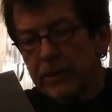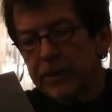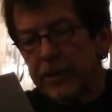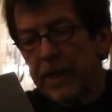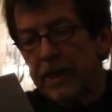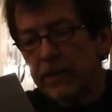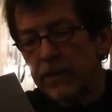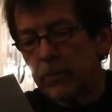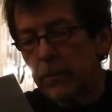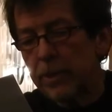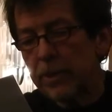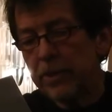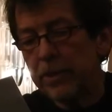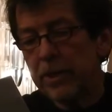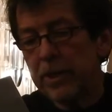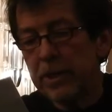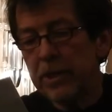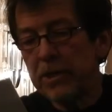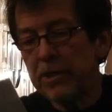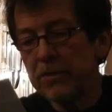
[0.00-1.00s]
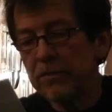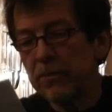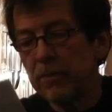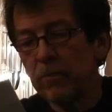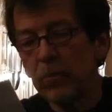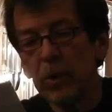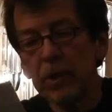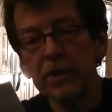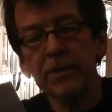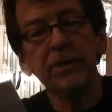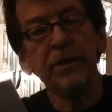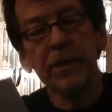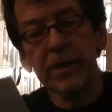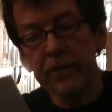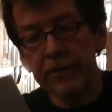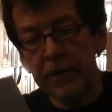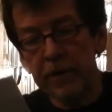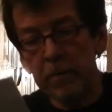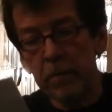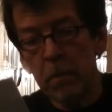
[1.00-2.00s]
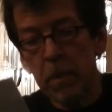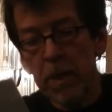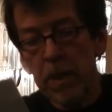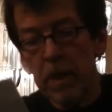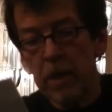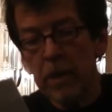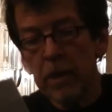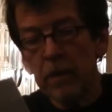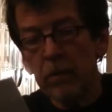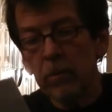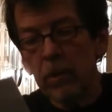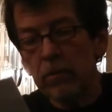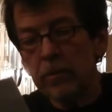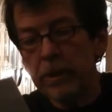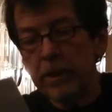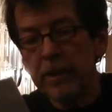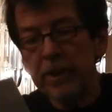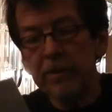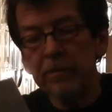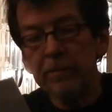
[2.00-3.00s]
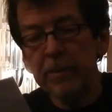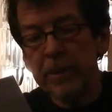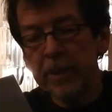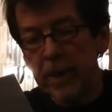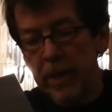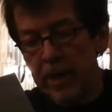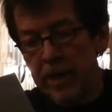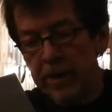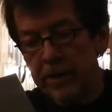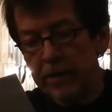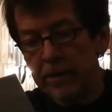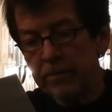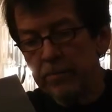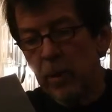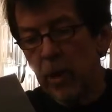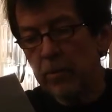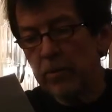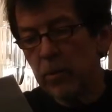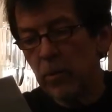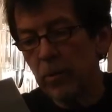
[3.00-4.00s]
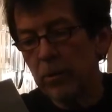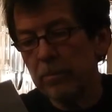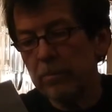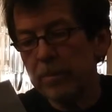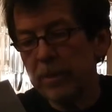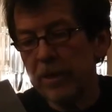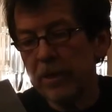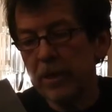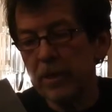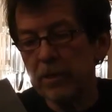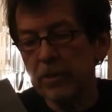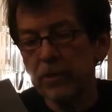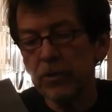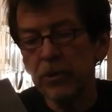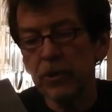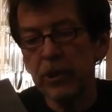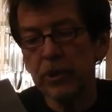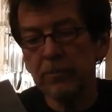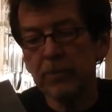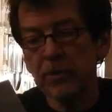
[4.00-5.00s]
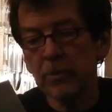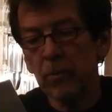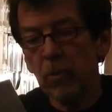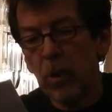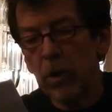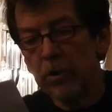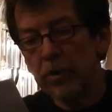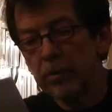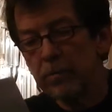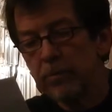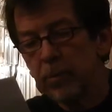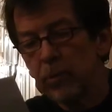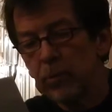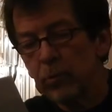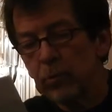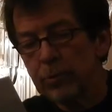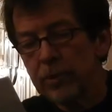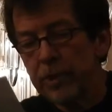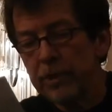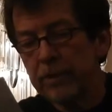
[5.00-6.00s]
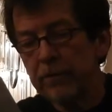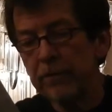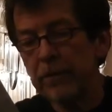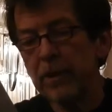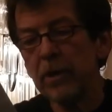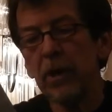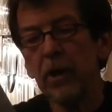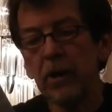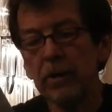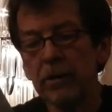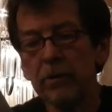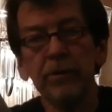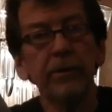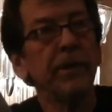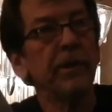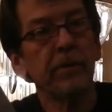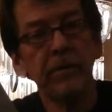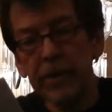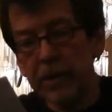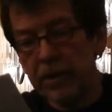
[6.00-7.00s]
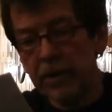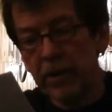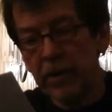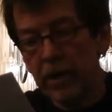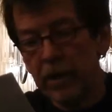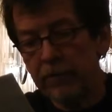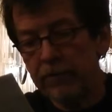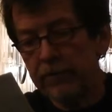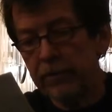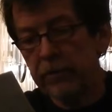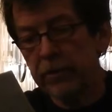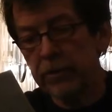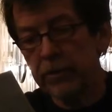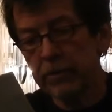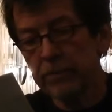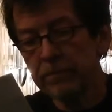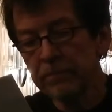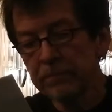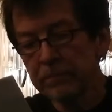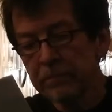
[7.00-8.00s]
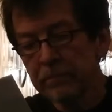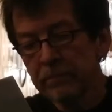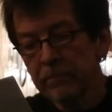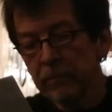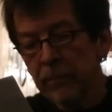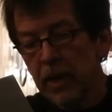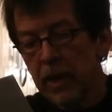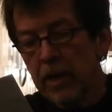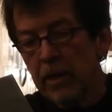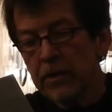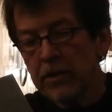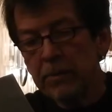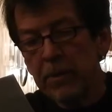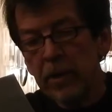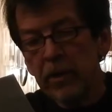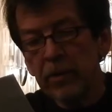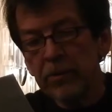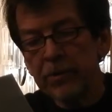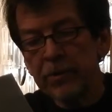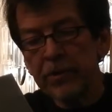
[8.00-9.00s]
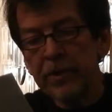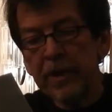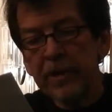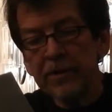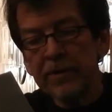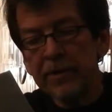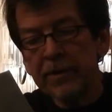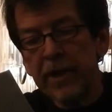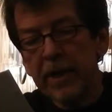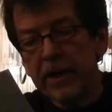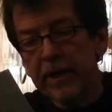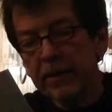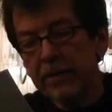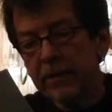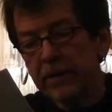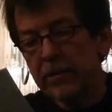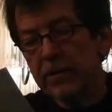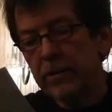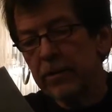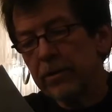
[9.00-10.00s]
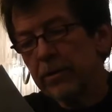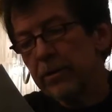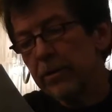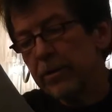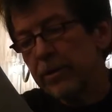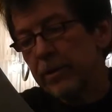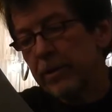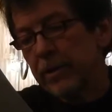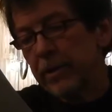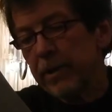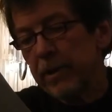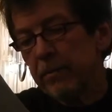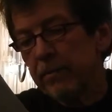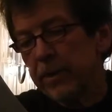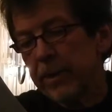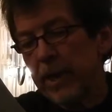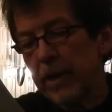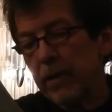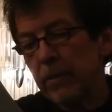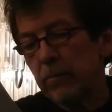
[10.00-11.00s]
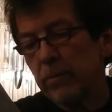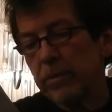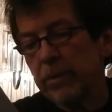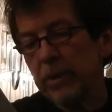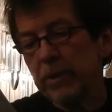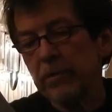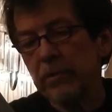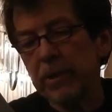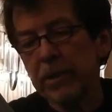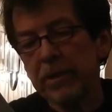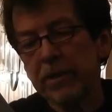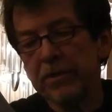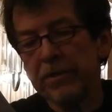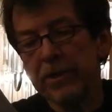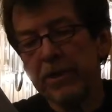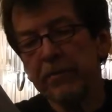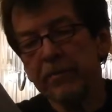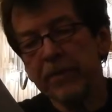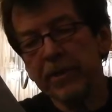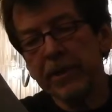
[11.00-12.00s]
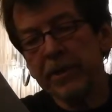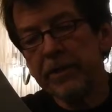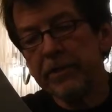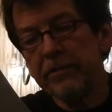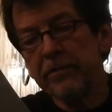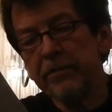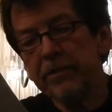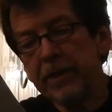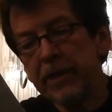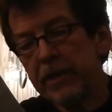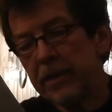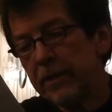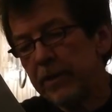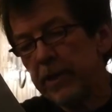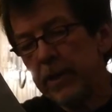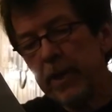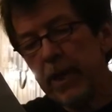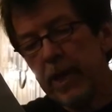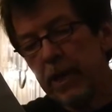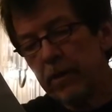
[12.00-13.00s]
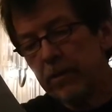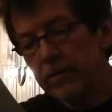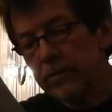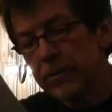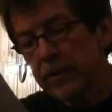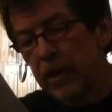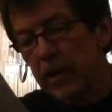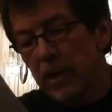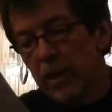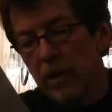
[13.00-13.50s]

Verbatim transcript: takes what it needs from what it's given, what we leave behind, popcorn, peanuts, chips, water pooled in every hollow the arena offers. Sparrows nest high in the girders and come down when the arena is empty to feed in the aisles,